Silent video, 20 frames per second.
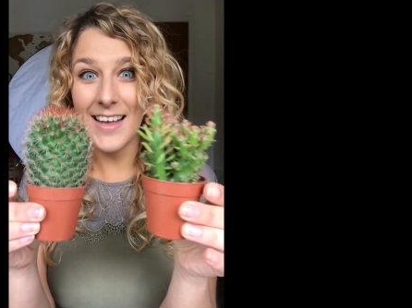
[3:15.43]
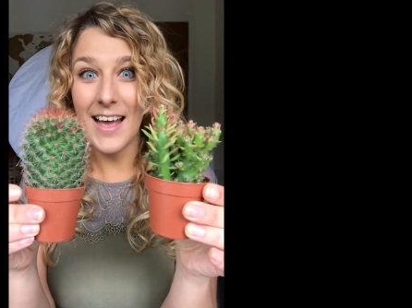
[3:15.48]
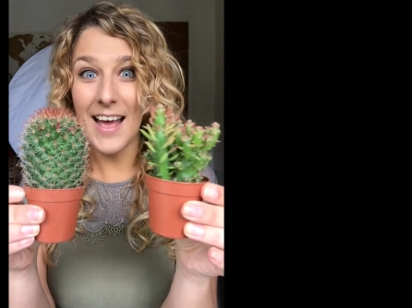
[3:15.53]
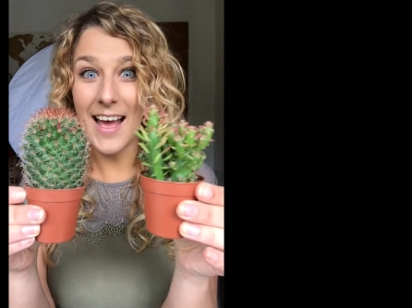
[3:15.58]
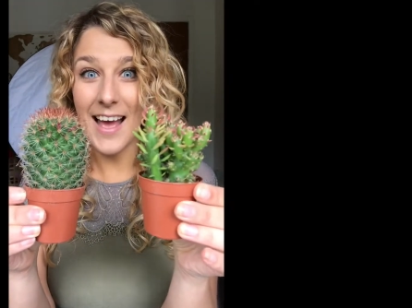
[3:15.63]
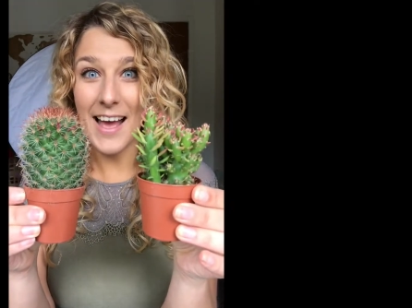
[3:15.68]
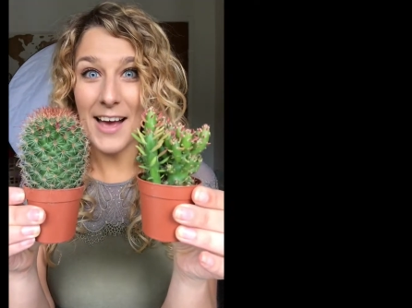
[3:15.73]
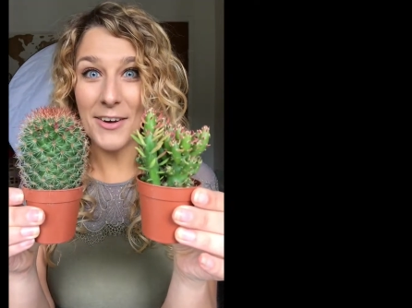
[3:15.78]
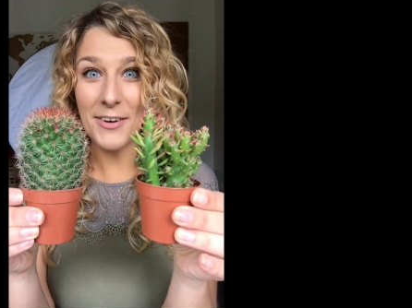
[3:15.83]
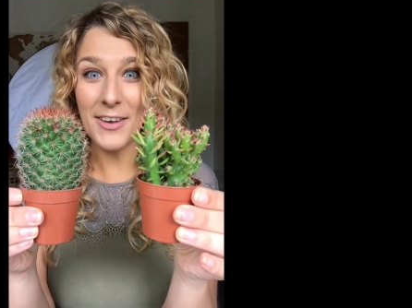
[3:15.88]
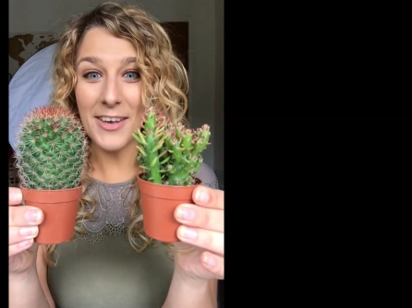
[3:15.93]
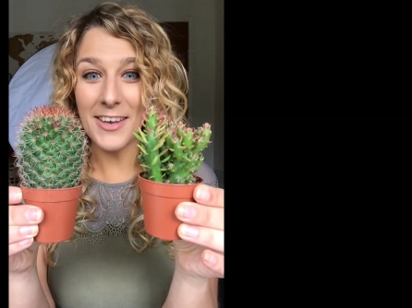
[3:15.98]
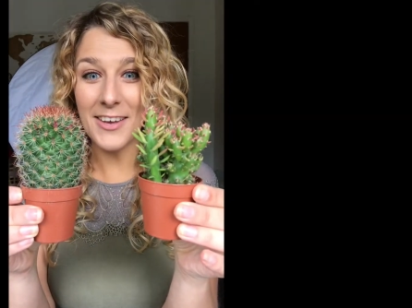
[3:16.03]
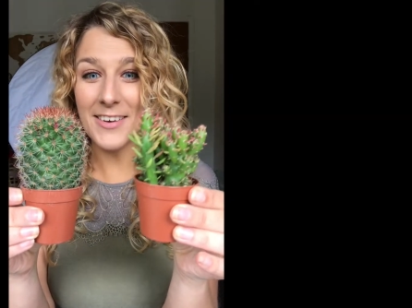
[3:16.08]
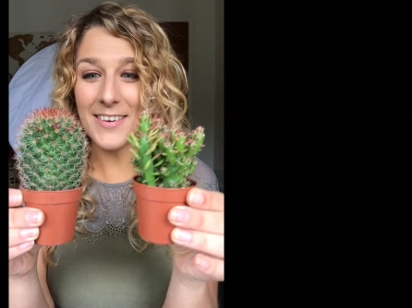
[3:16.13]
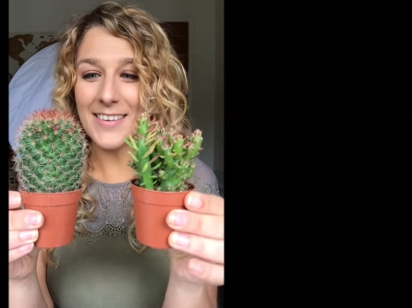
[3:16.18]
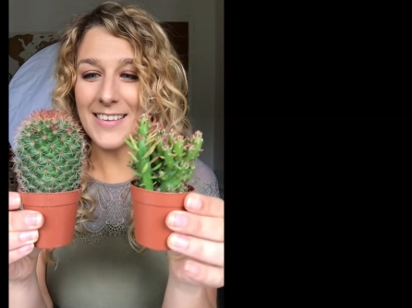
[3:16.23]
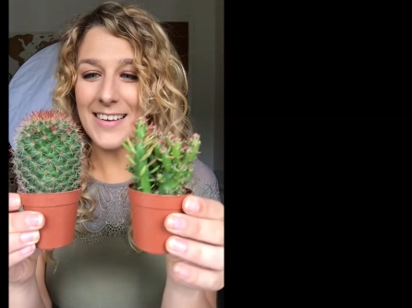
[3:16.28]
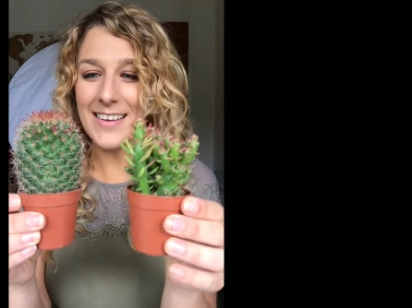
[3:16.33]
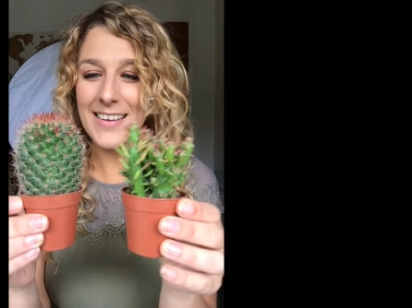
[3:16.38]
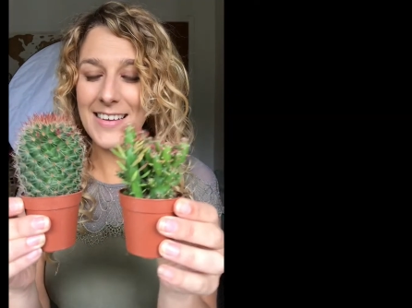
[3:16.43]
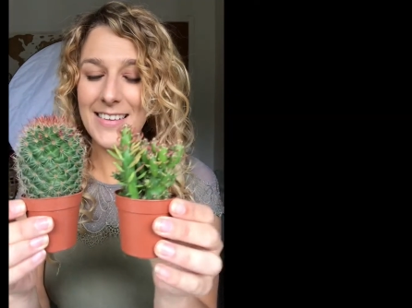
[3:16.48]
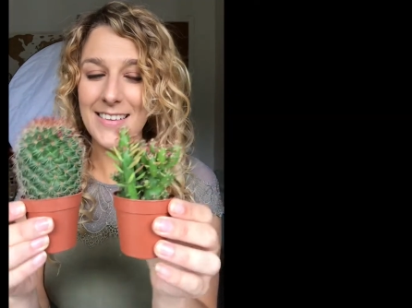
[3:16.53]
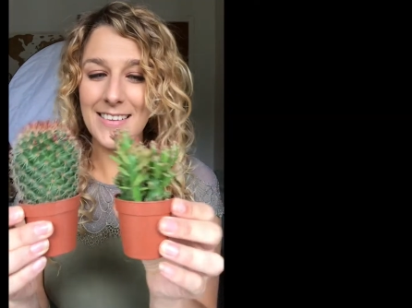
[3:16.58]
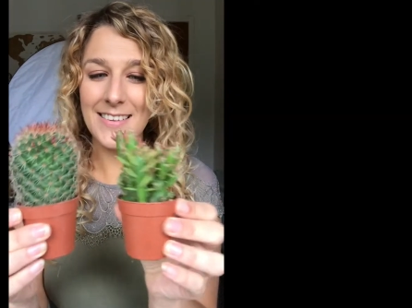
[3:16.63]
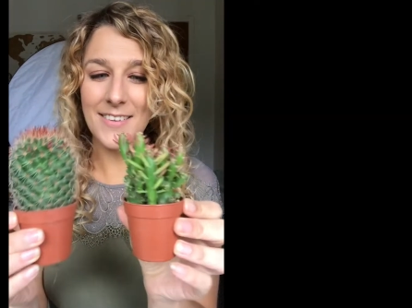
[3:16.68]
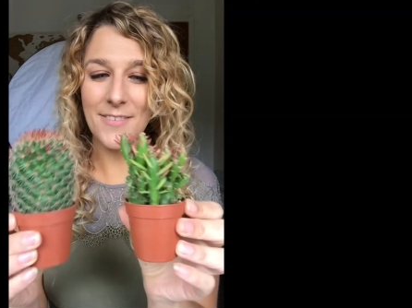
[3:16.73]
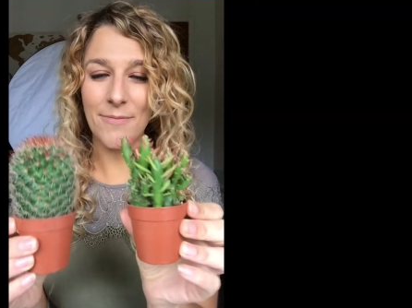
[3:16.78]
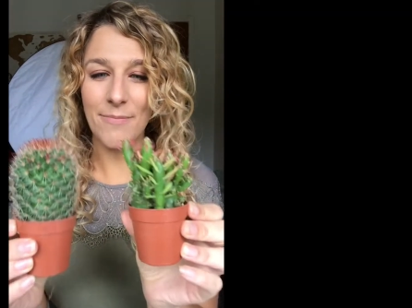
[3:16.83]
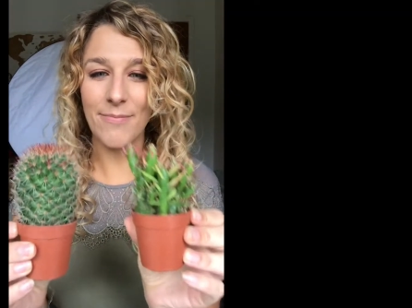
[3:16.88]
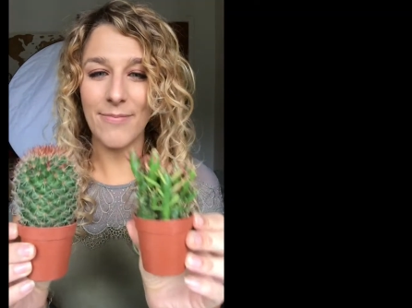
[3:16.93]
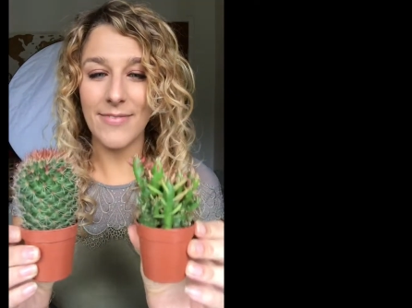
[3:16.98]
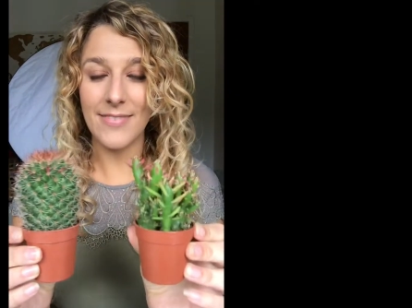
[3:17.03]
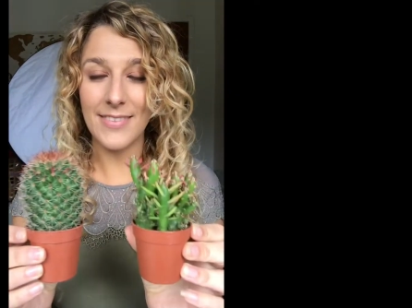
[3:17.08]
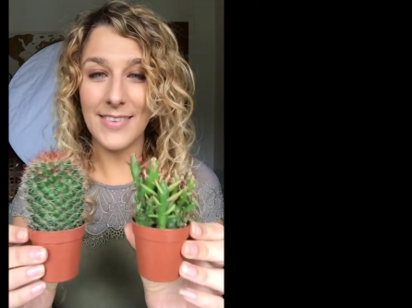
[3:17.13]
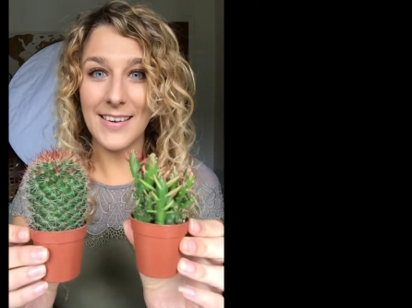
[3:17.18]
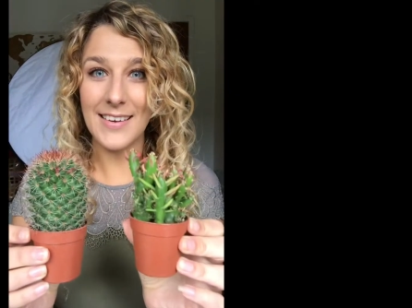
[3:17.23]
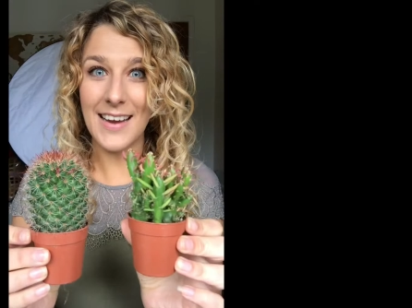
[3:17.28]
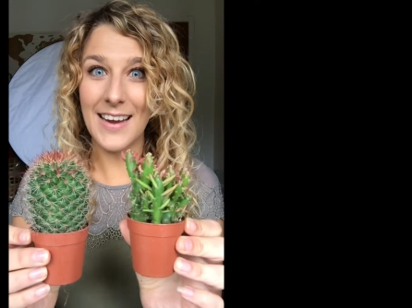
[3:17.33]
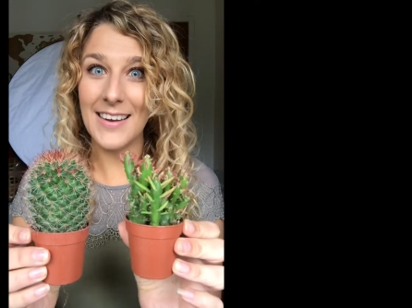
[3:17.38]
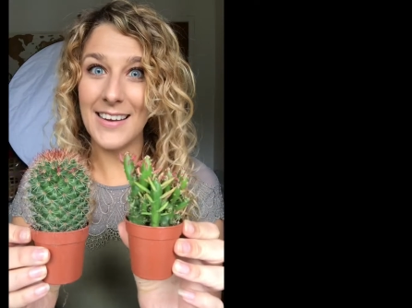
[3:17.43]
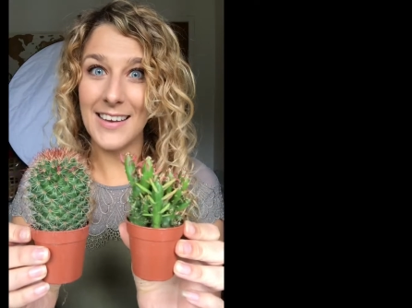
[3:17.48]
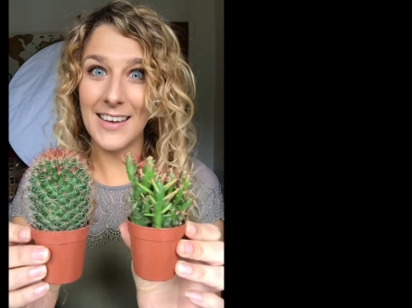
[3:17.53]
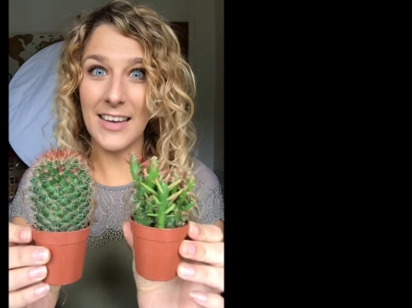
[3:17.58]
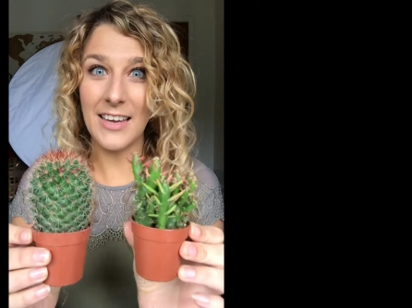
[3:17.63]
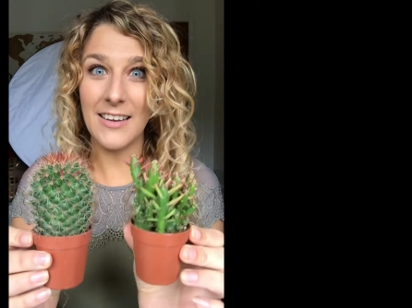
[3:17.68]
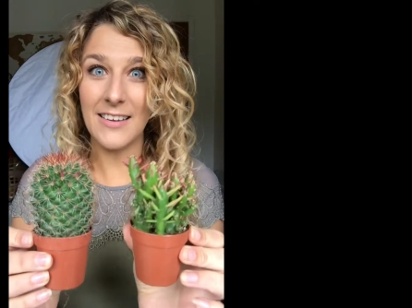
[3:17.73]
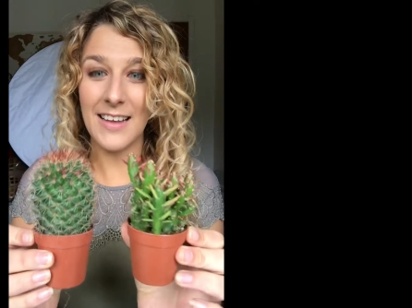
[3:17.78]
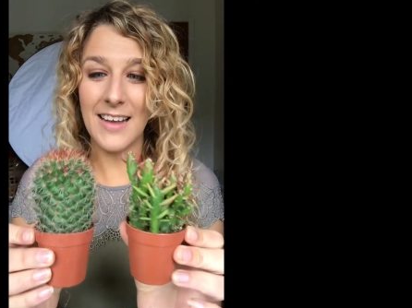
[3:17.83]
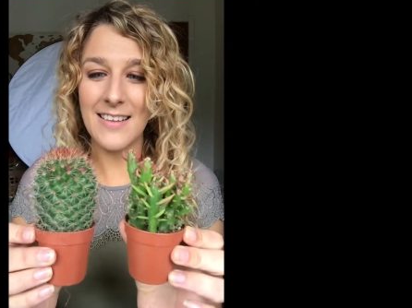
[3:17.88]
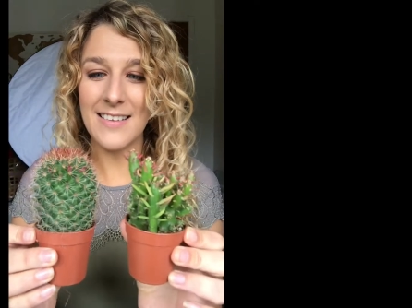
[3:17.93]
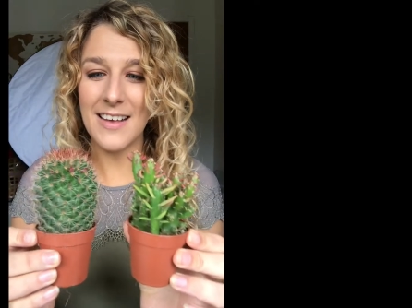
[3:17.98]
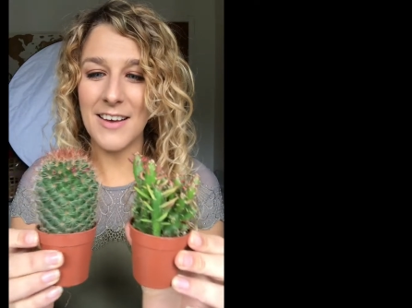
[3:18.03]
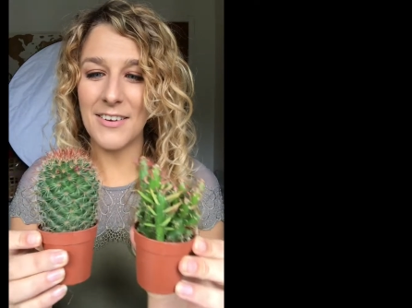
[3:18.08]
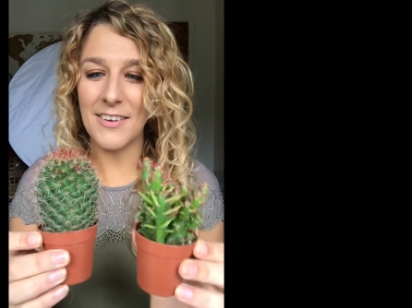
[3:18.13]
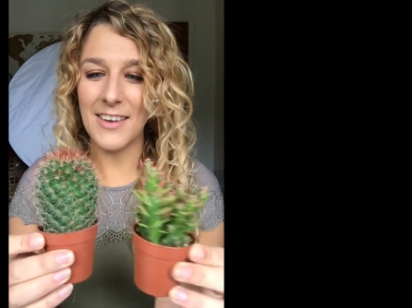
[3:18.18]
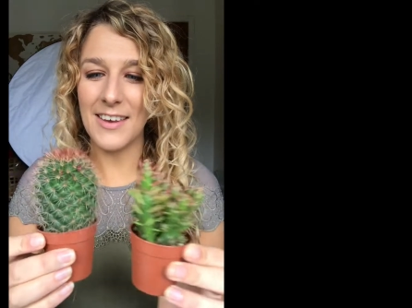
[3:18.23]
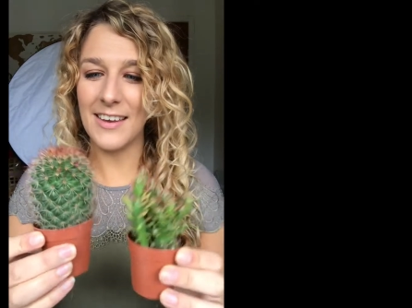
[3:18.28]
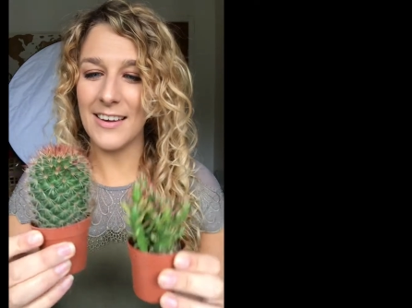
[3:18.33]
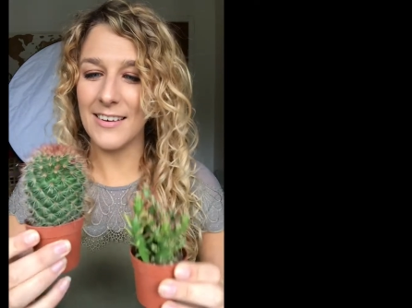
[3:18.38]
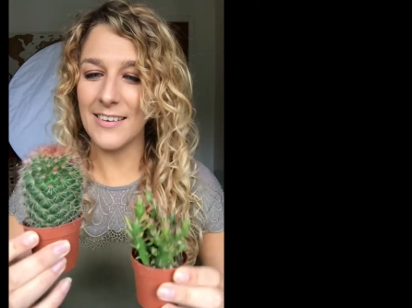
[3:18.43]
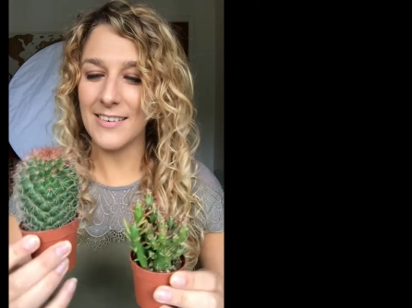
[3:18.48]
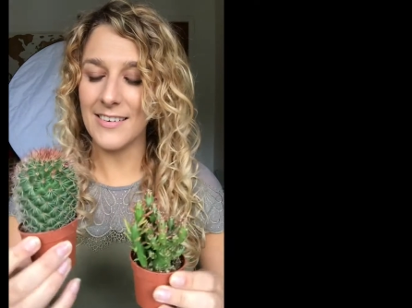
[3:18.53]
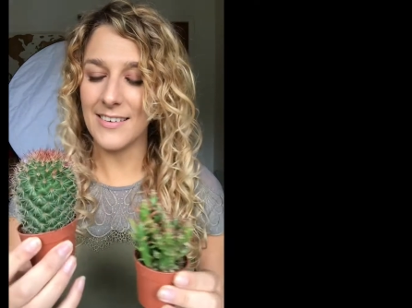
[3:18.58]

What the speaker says: How cute are these? They're dead cute, that's how cute.